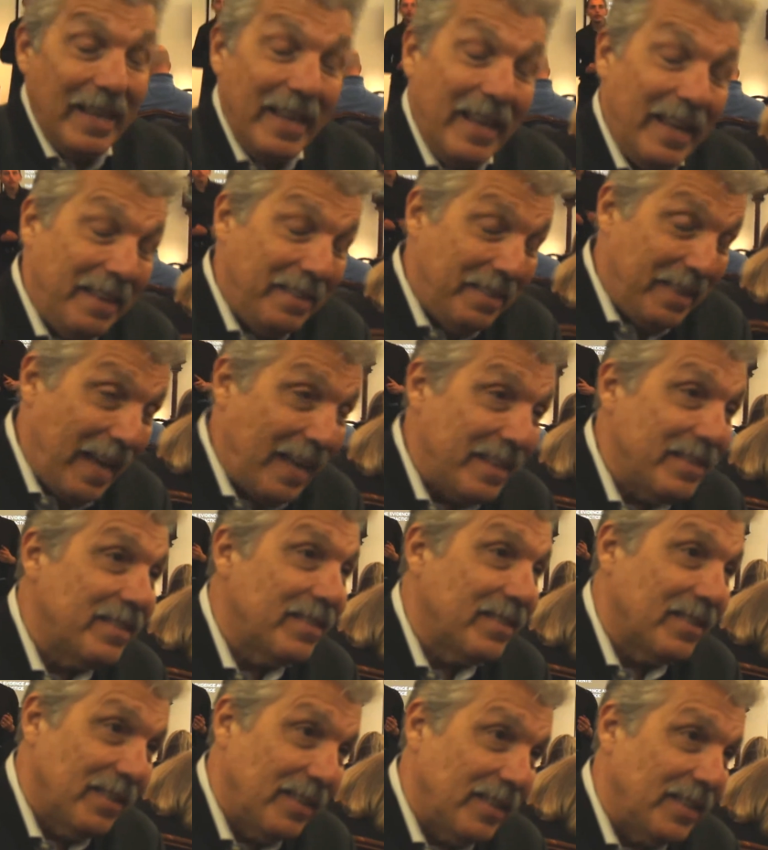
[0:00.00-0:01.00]
And that's
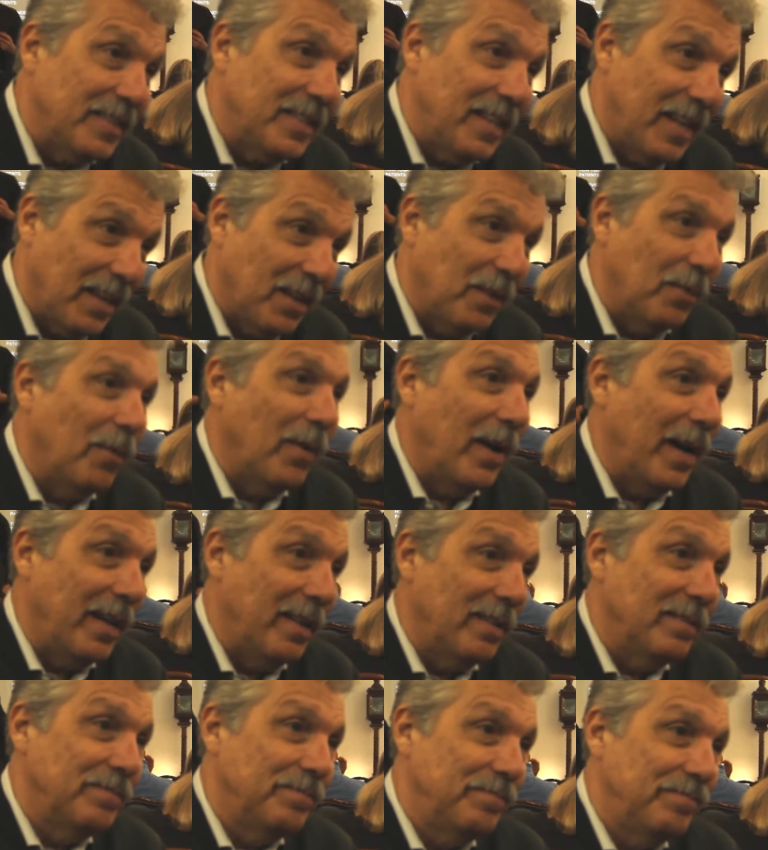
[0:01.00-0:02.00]
going to take a
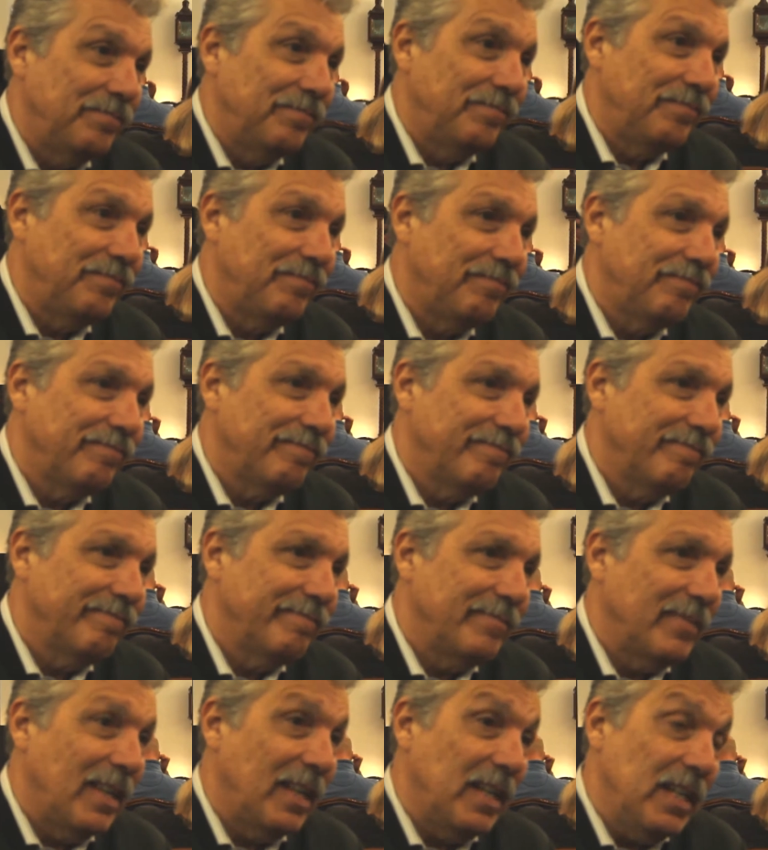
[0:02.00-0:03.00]
while.
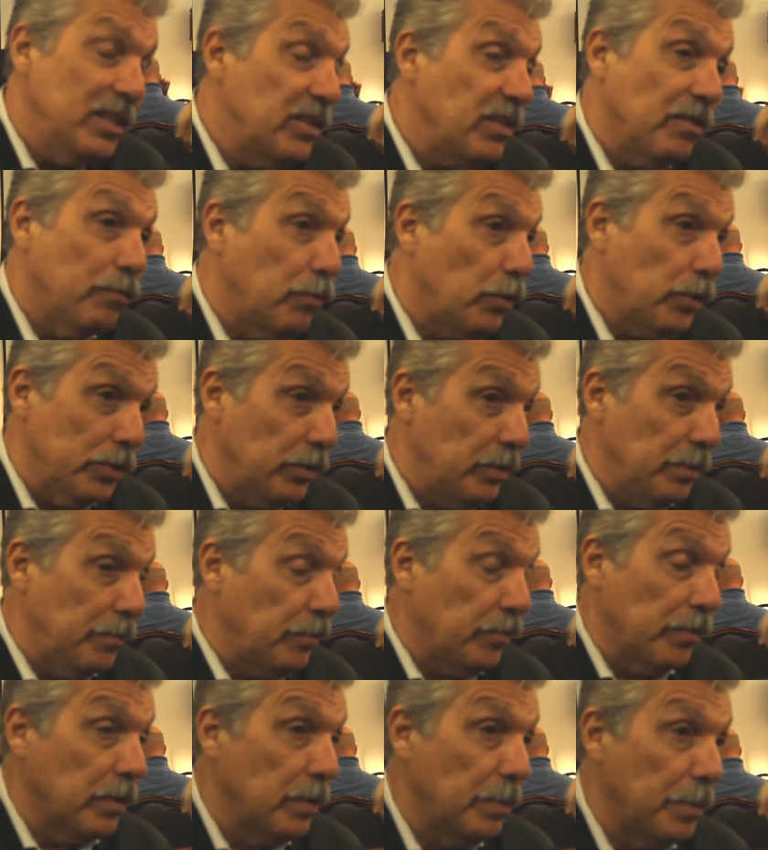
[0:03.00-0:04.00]
Mm. And it's unfortunate
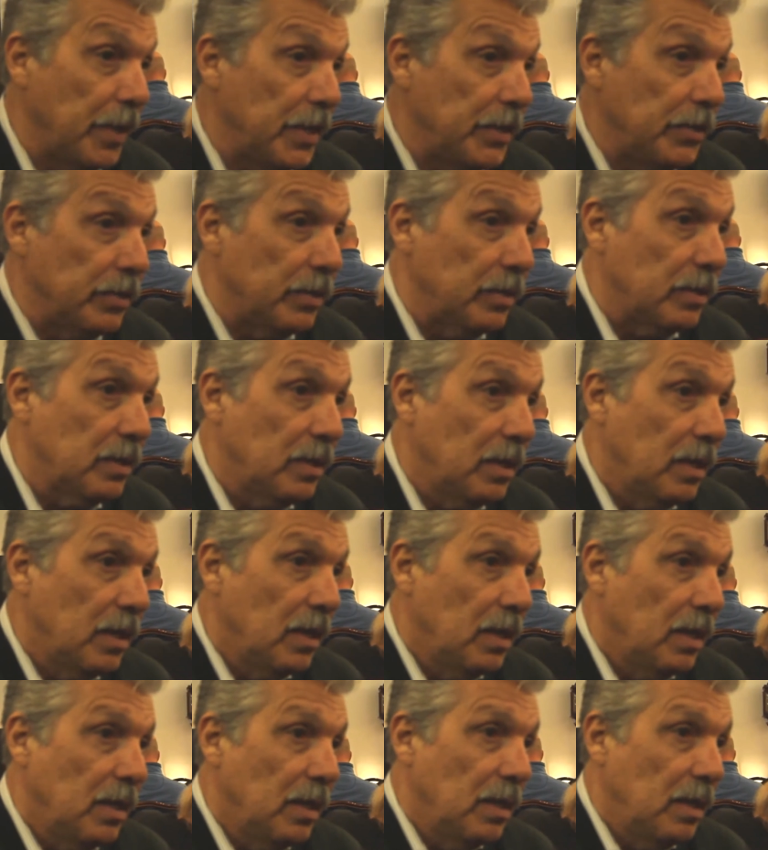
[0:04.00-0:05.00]
for the patients
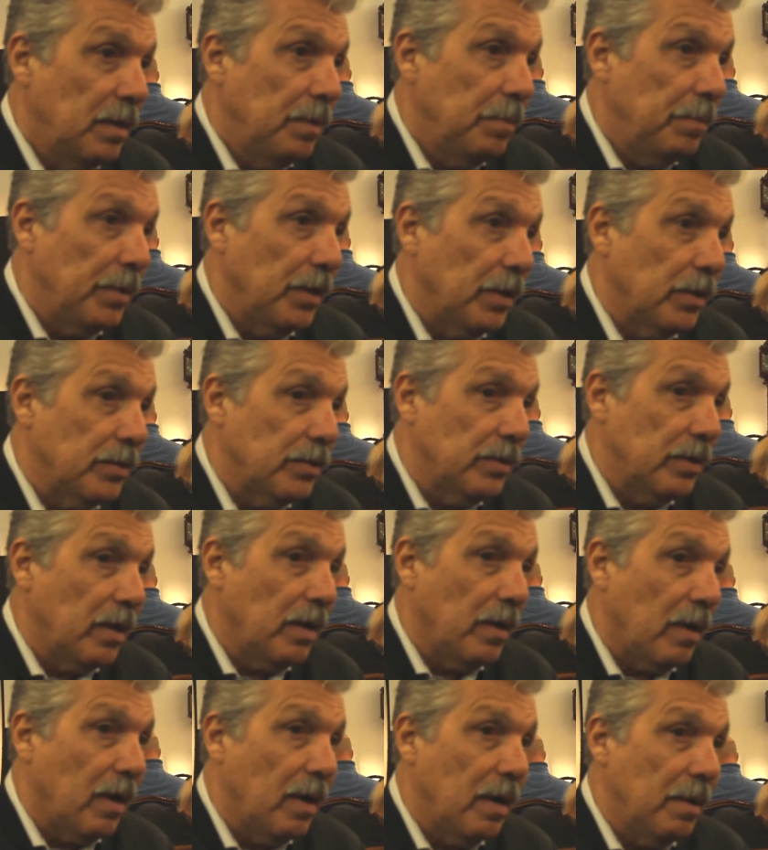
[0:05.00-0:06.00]
because
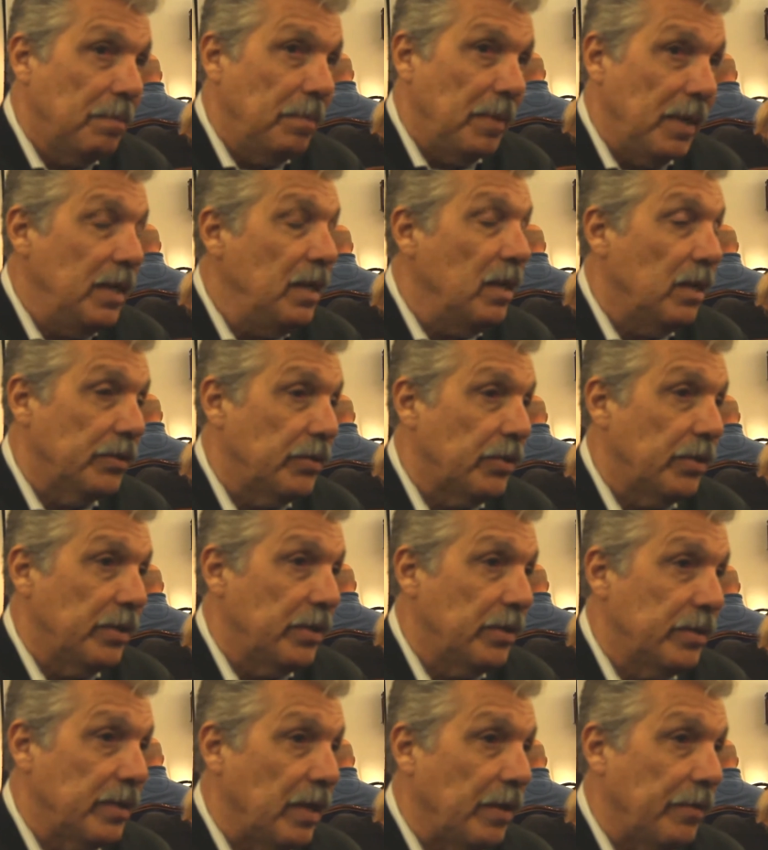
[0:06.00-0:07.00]
there are many
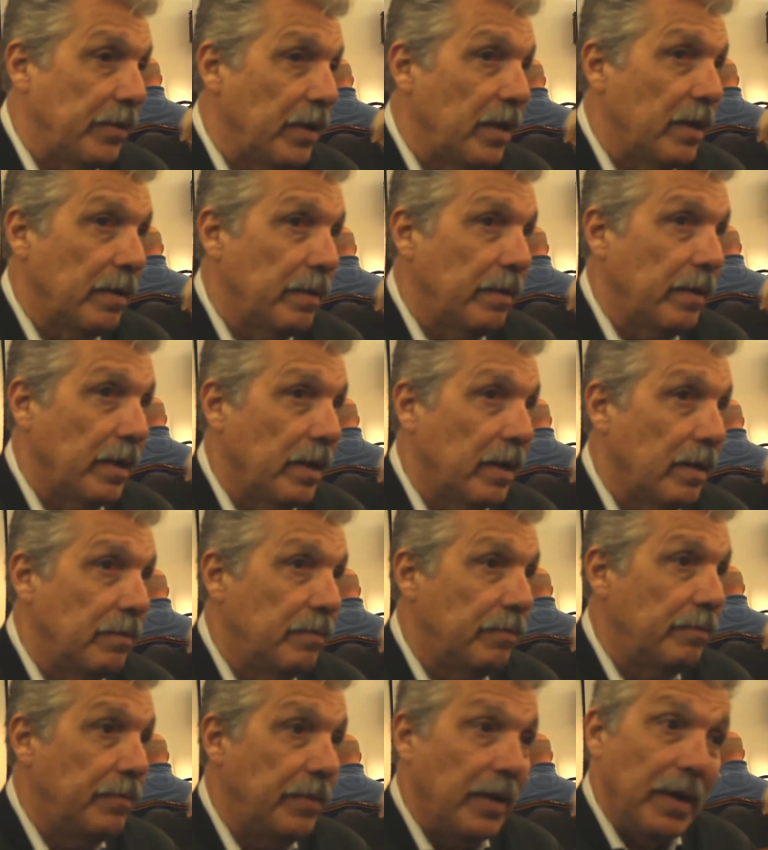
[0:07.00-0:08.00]
alternatives out there that are
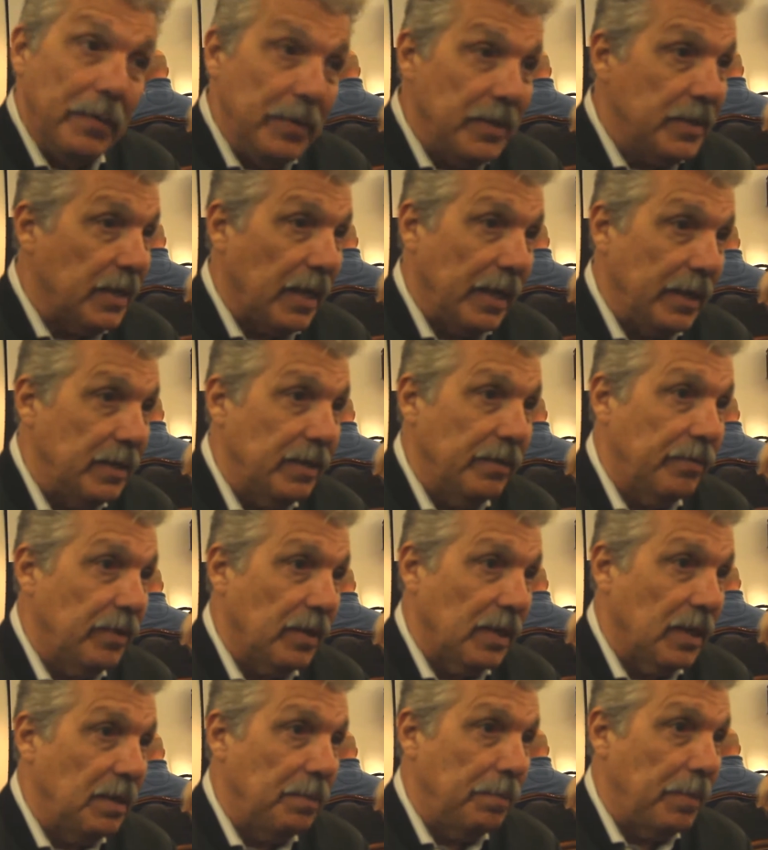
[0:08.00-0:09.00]
very
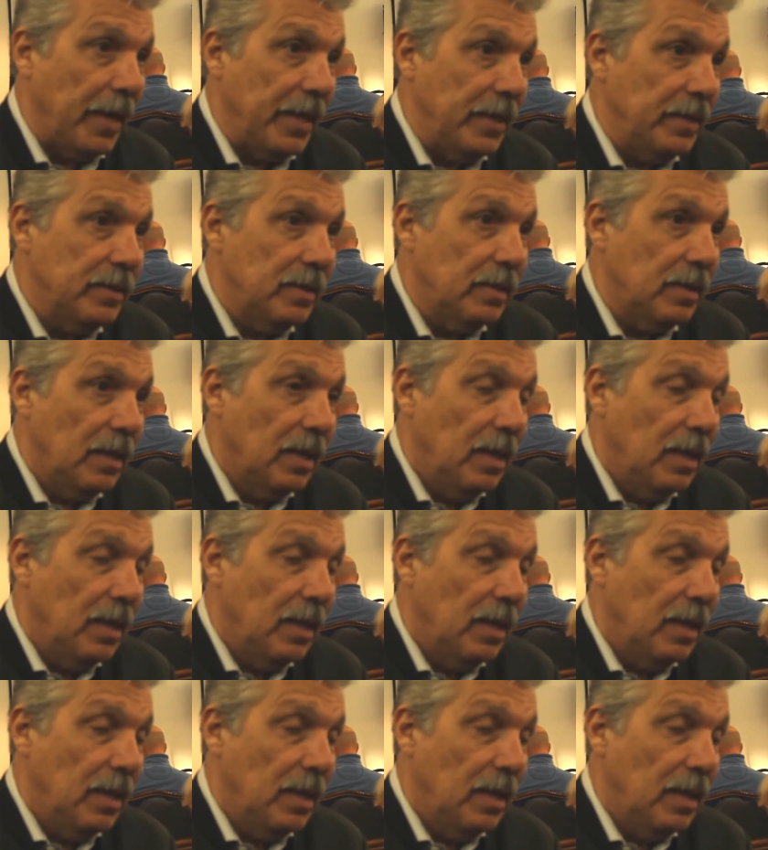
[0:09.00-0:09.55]
scientifically based